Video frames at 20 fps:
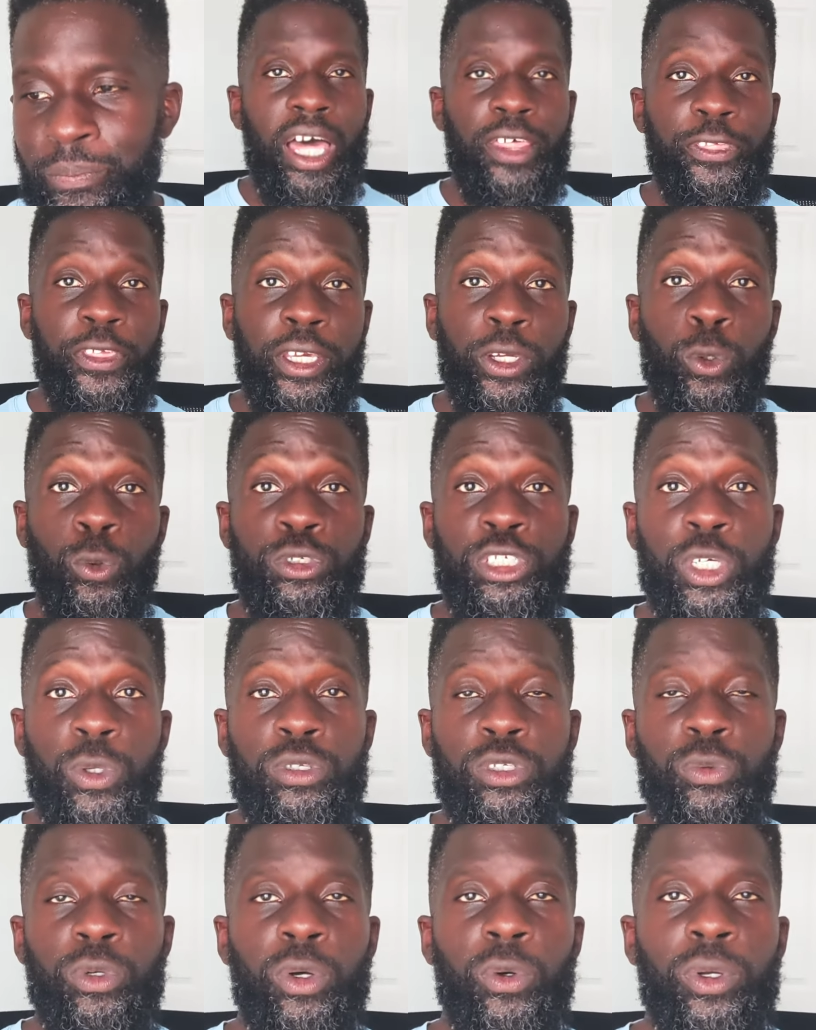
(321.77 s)
I think also
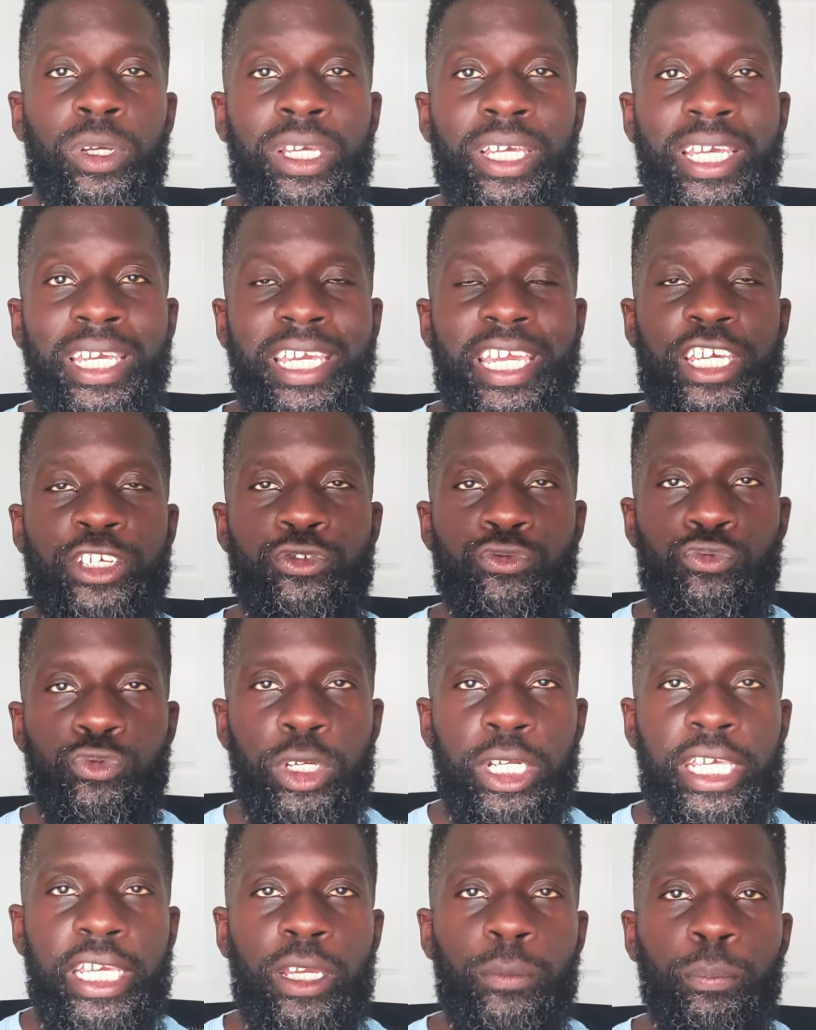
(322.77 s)
as well, it's
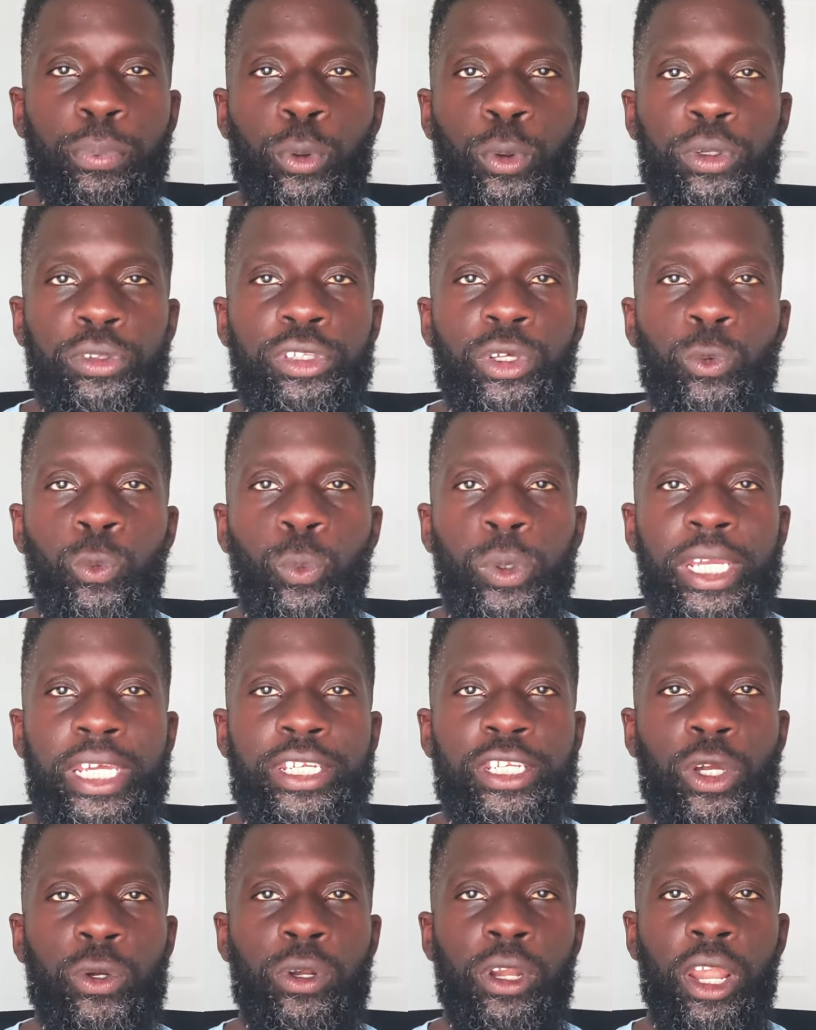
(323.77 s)
really important that we
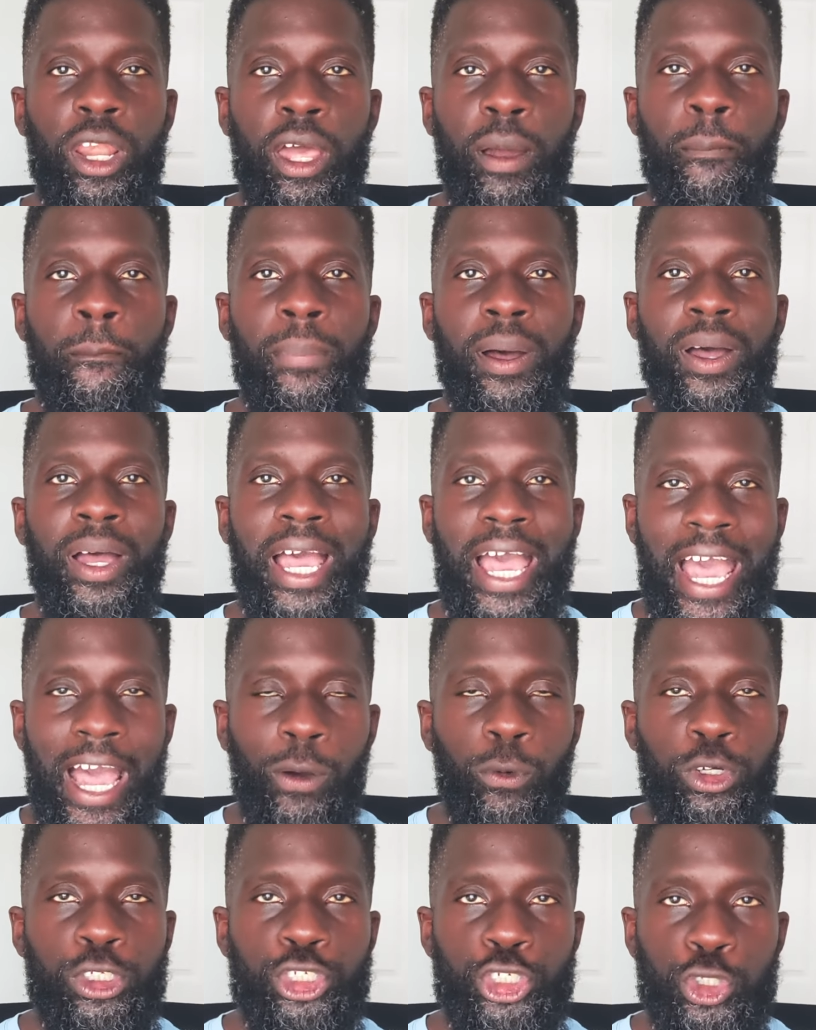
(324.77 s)
don't lumber
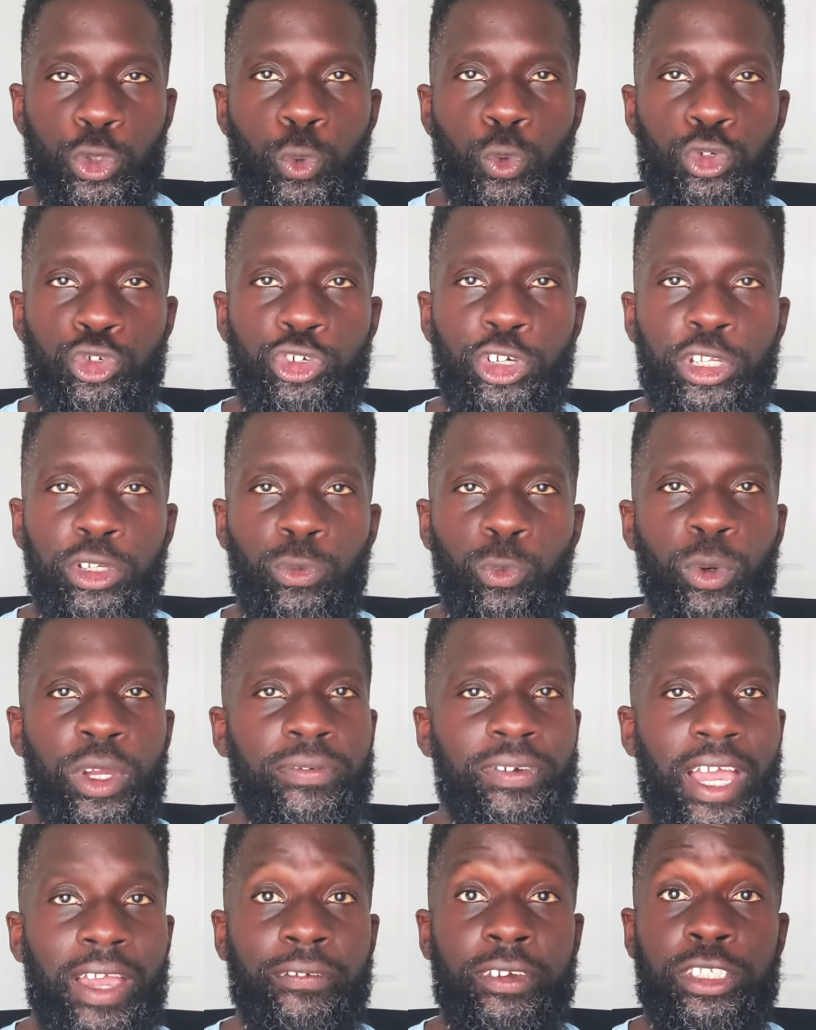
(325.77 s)
our children
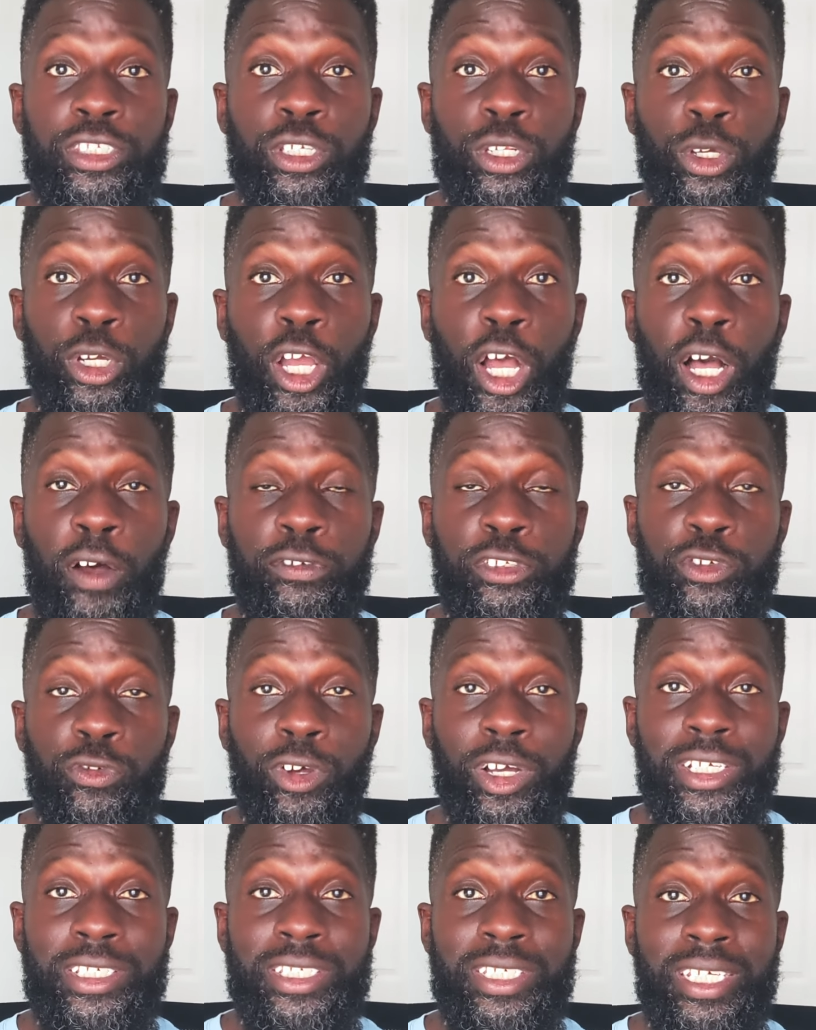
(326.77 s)
with having to look
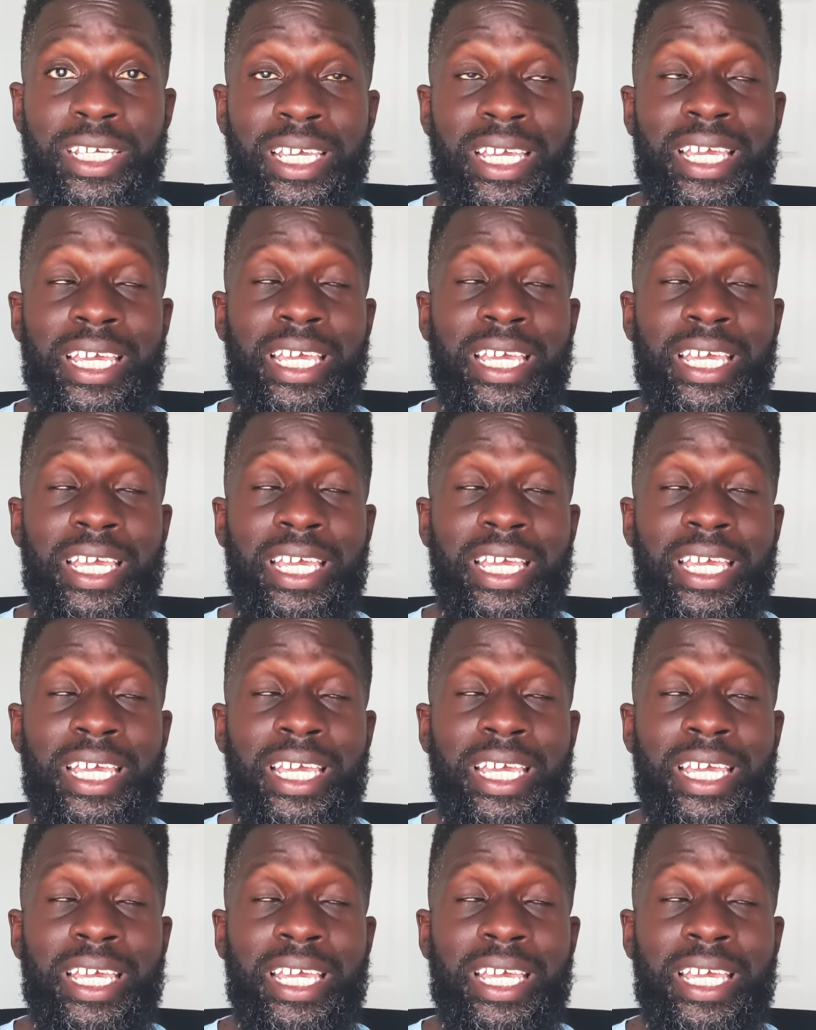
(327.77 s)
after us.